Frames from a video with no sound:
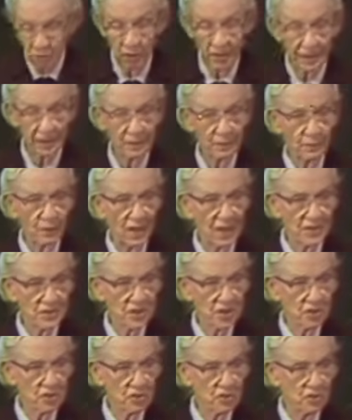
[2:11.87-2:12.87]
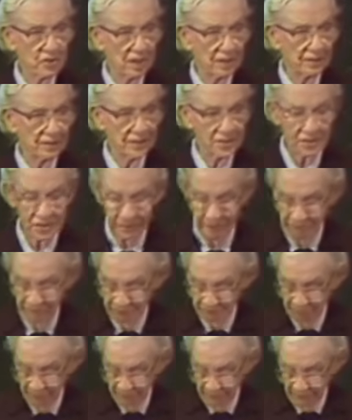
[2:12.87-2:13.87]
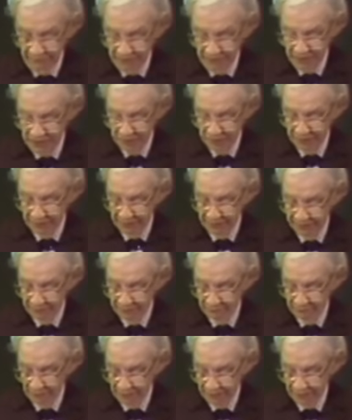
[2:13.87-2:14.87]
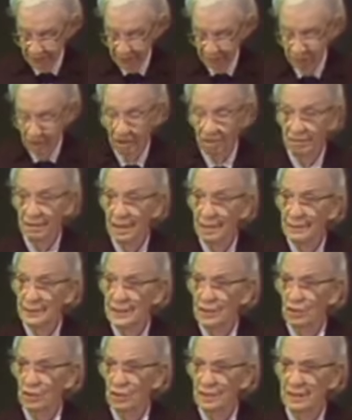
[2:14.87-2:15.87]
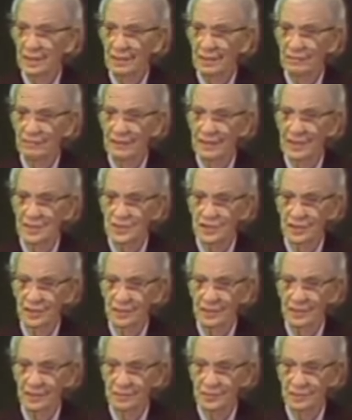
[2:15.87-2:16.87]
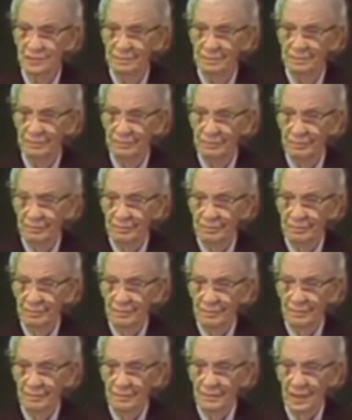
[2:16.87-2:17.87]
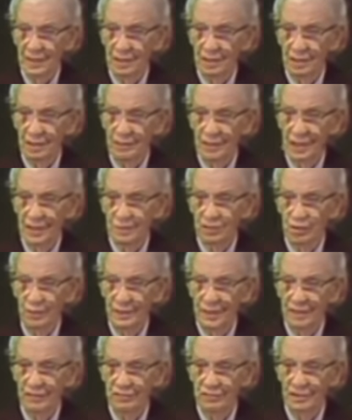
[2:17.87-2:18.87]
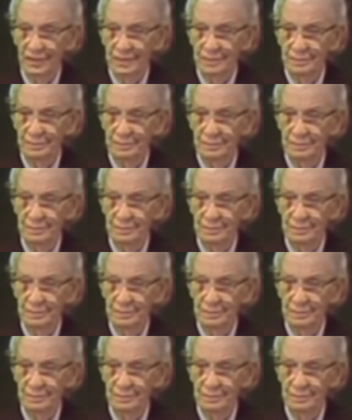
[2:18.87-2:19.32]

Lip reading: one of the processors on this. It has built-in multi-programming, all the other fancy things. The micro mainframe.